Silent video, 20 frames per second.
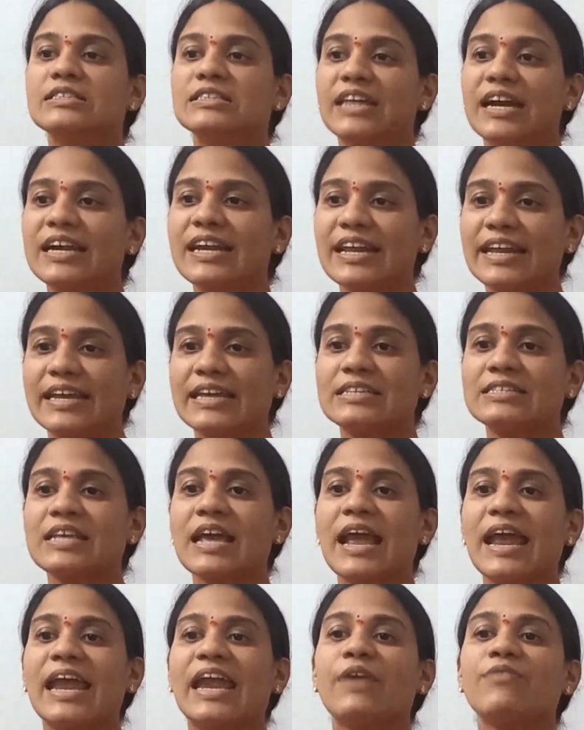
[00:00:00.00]
That is,
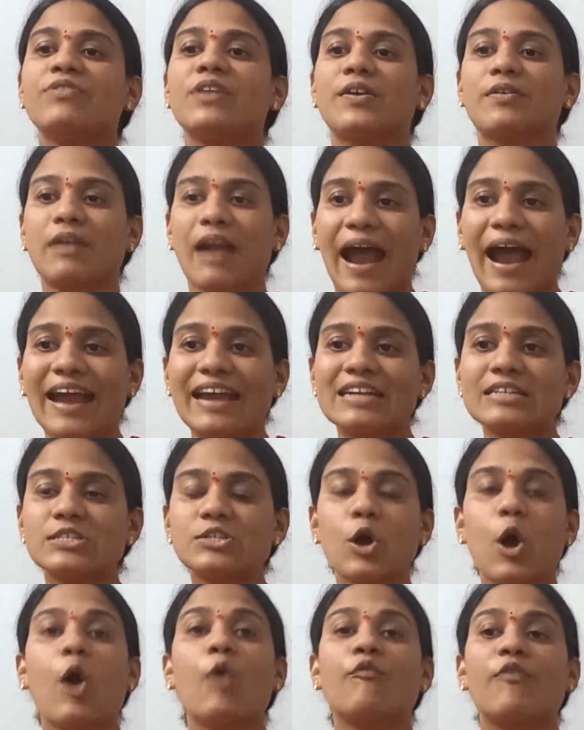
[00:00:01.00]
if the
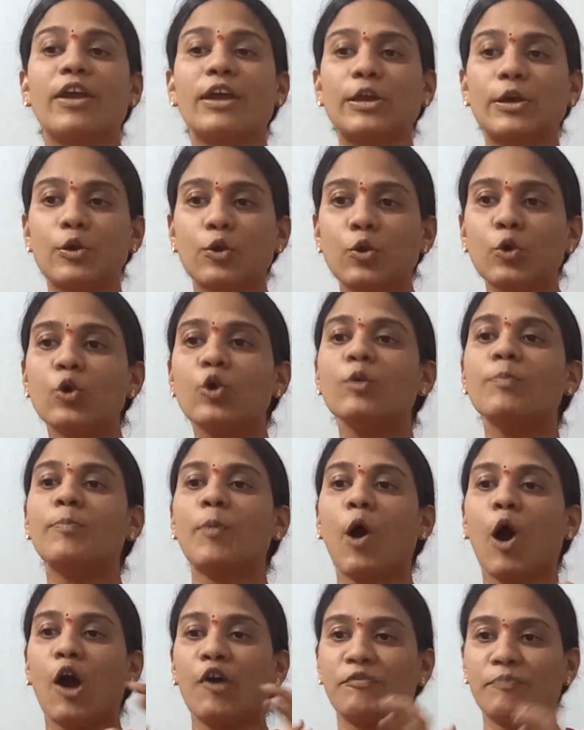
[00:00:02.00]
rights of a
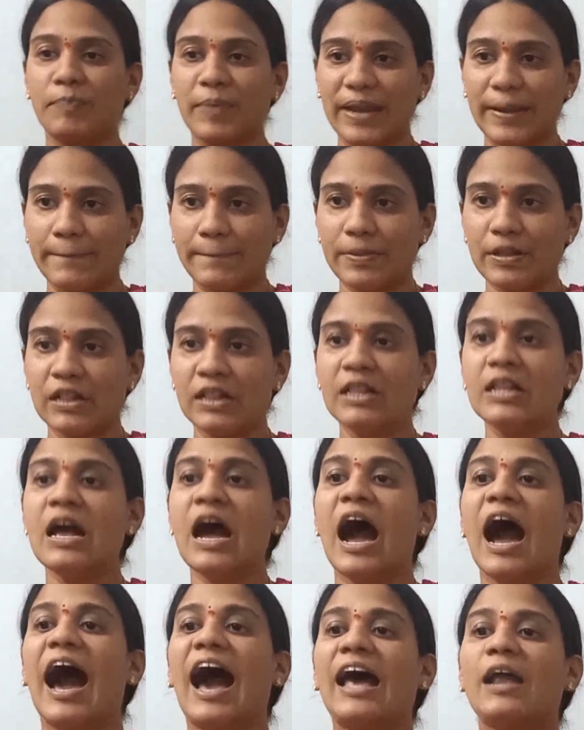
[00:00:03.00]
group of people
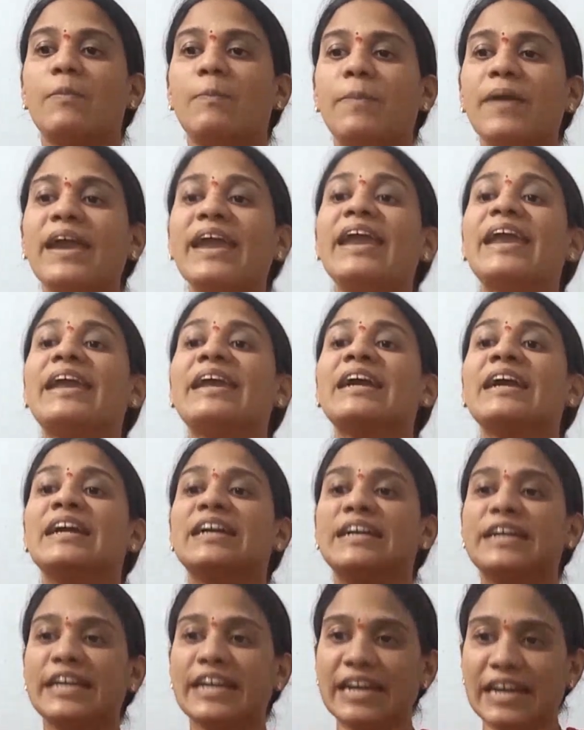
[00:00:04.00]
are being
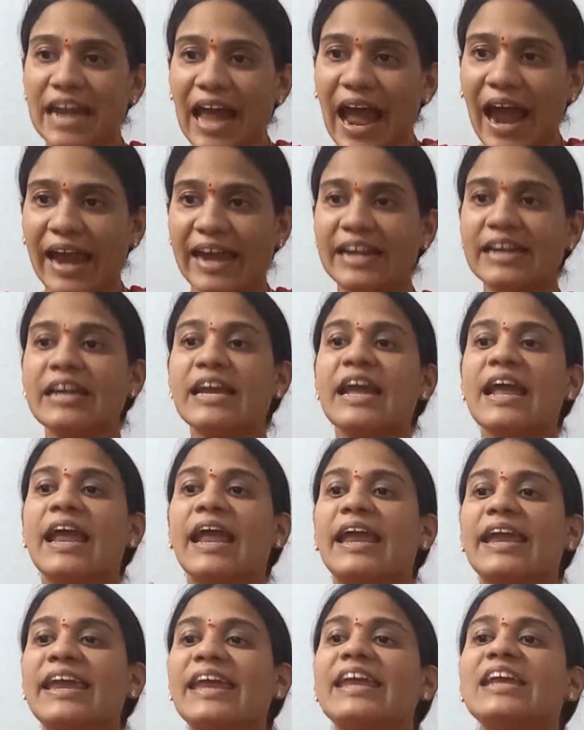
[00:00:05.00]
denied,
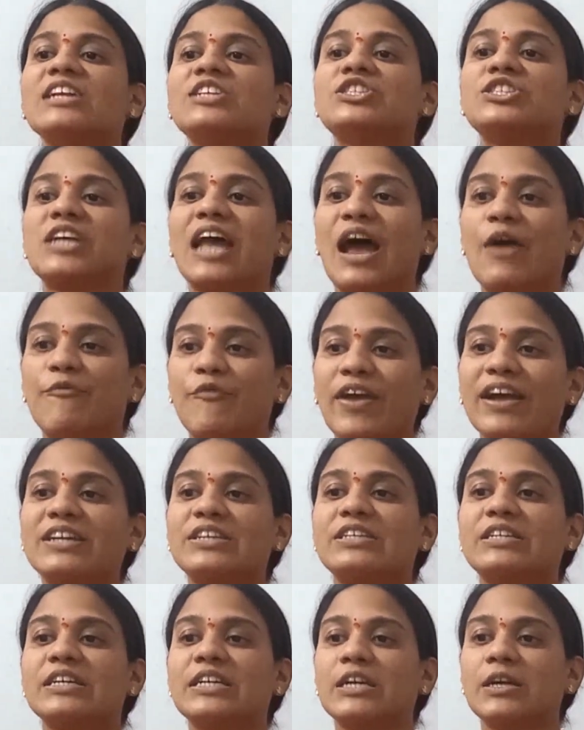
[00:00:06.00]
each
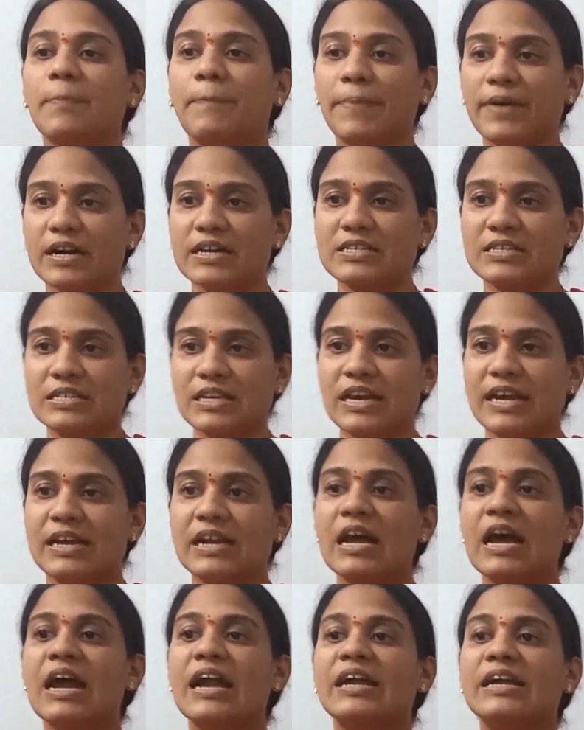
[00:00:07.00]
affected
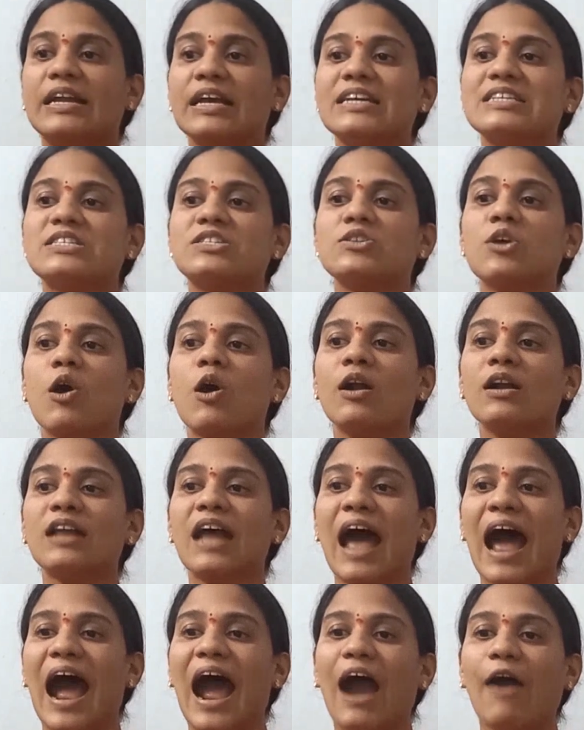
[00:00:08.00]
person does not
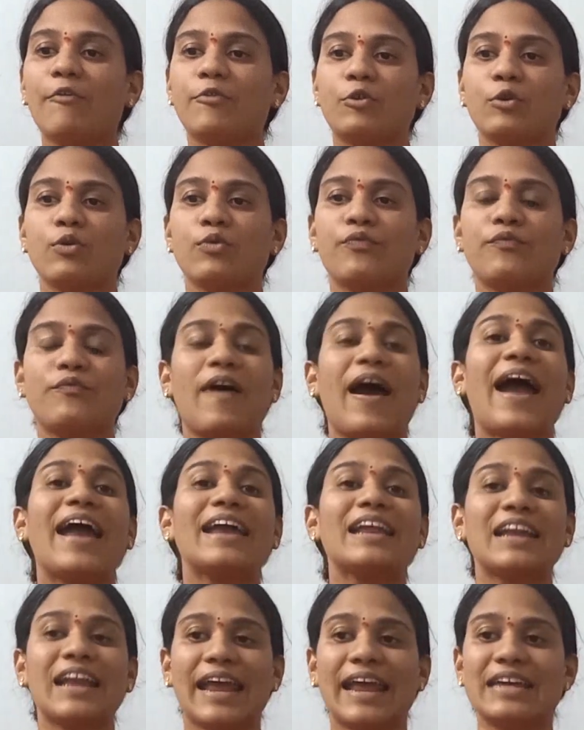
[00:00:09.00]
have to
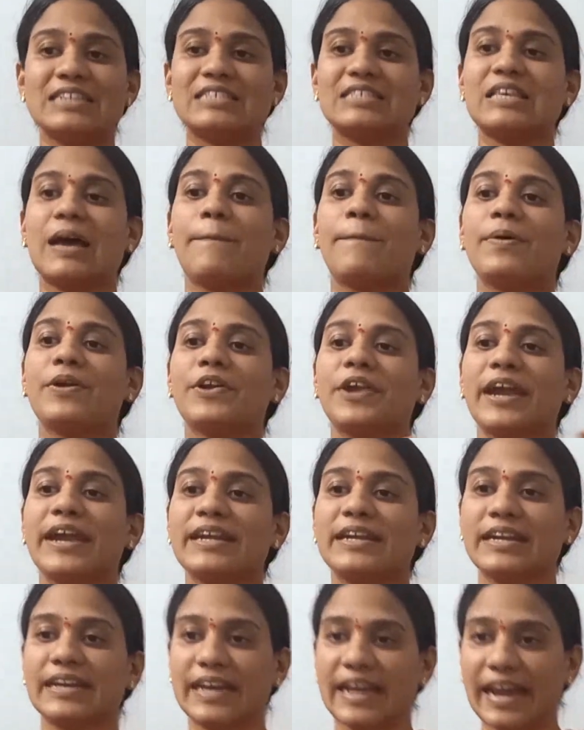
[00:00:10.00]
file a
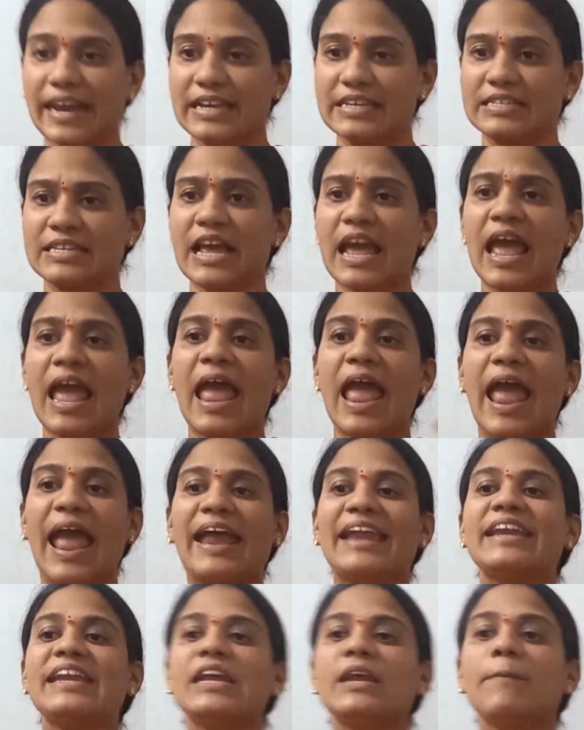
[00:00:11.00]
separate case.
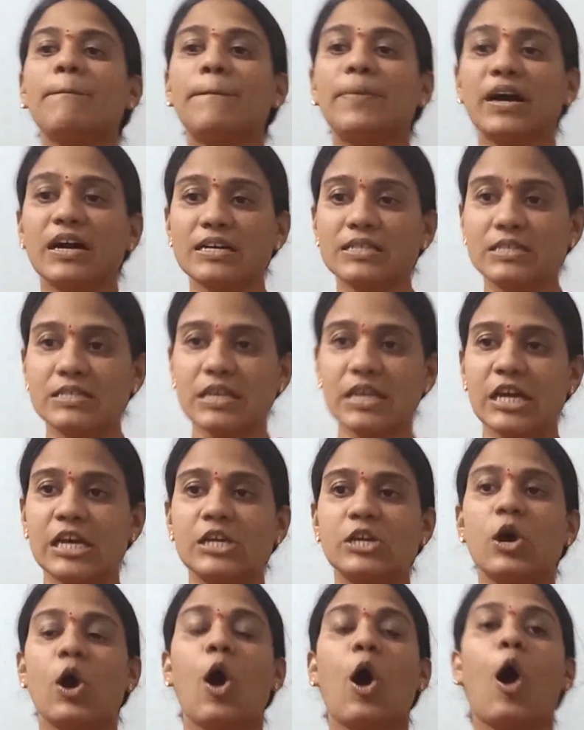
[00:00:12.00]
Any
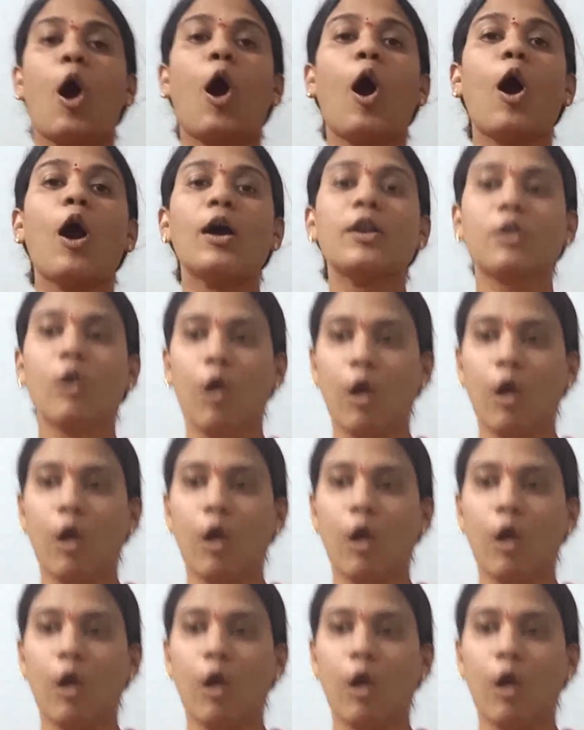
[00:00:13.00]
person or